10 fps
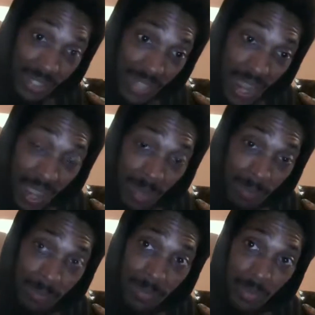
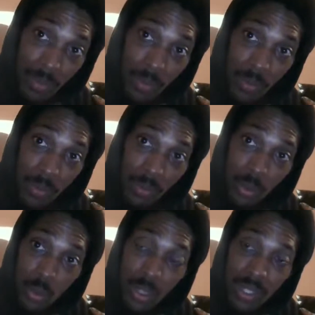time
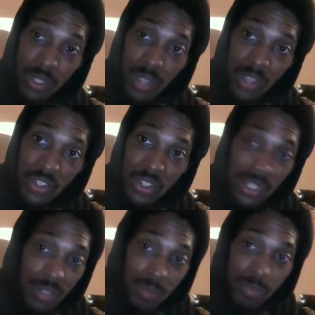doing others.
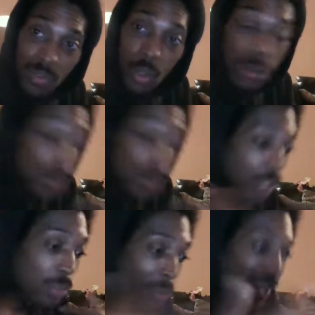Yeah. So you got
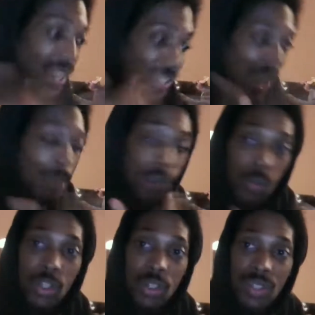to spend that time
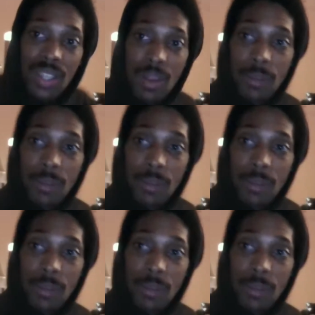with yourself.